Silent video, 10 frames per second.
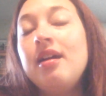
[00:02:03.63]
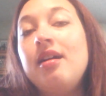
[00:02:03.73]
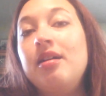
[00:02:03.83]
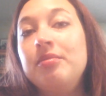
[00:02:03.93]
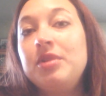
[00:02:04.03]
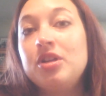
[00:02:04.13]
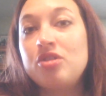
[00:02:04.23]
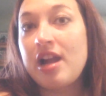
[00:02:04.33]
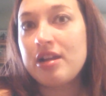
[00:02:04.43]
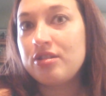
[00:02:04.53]

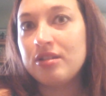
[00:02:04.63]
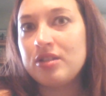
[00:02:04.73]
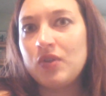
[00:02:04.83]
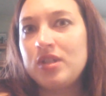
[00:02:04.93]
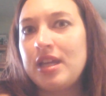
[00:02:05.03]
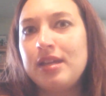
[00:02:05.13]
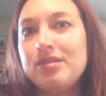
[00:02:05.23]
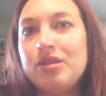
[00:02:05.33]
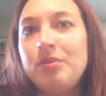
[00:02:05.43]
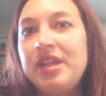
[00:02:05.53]
contractions for
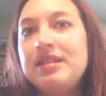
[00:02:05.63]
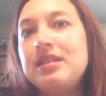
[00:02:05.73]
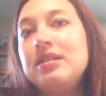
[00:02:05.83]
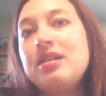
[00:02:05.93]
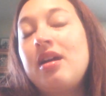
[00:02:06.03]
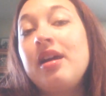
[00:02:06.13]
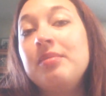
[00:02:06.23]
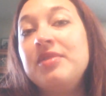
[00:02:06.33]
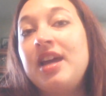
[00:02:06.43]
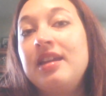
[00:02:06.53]
days or weeks at a
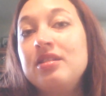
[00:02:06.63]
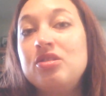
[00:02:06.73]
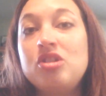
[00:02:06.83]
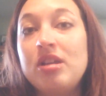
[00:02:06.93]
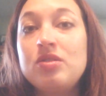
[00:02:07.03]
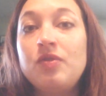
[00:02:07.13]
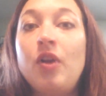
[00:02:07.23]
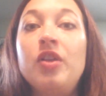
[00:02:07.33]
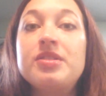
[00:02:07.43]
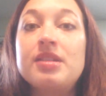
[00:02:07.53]
time that is just
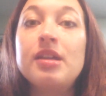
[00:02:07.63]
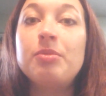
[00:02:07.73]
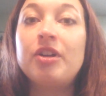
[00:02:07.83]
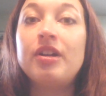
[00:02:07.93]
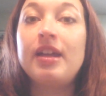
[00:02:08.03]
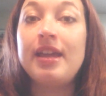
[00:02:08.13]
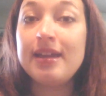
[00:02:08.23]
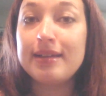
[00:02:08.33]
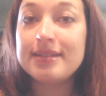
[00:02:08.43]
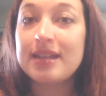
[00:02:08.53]
false labor.
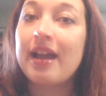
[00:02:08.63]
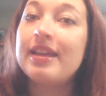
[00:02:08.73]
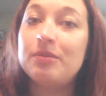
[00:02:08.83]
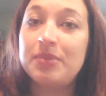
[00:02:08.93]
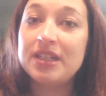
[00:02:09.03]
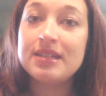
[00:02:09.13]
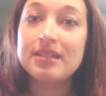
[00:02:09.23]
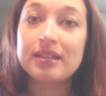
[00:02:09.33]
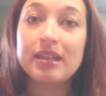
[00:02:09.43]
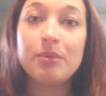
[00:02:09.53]
And I had been
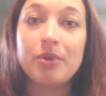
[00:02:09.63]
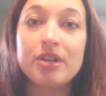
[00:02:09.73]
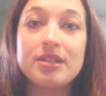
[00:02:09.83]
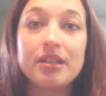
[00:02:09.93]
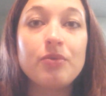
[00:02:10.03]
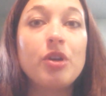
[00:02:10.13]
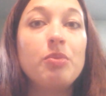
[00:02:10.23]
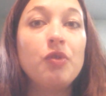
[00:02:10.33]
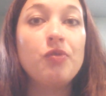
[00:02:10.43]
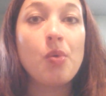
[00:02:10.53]
into labor and delivery
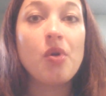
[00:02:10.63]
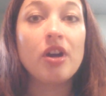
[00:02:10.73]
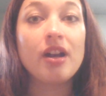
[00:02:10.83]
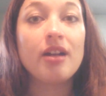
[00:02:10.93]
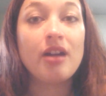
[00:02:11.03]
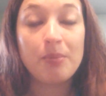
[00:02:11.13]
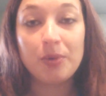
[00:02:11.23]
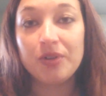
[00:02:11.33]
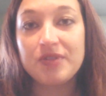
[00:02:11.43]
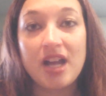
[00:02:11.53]
before a
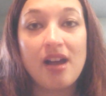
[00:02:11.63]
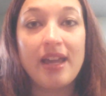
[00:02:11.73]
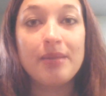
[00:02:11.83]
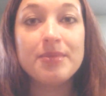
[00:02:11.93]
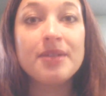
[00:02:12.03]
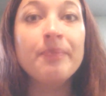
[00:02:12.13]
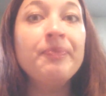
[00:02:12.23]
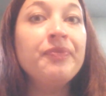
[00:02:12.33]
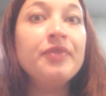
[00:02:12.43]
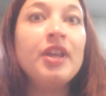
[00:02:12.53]
couple of times
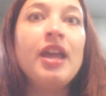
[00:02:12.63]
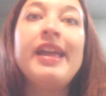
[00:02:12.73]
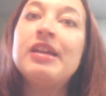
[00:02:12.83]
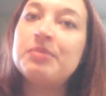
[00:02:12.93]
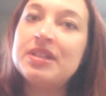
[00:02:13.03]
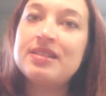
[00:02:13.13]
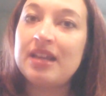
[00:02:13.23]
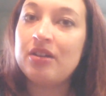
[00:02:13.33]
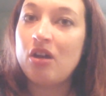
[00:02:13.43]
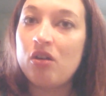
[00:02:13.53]
and been
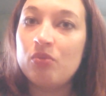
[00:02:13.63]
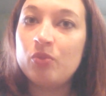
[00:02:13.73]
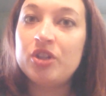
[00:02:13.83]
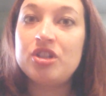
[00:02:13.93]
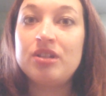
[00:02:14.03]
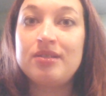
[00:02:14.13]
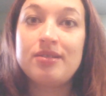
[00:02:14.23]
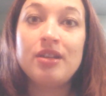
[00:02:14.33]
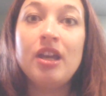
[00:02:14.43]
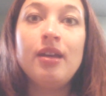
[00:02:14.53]
sent home, which is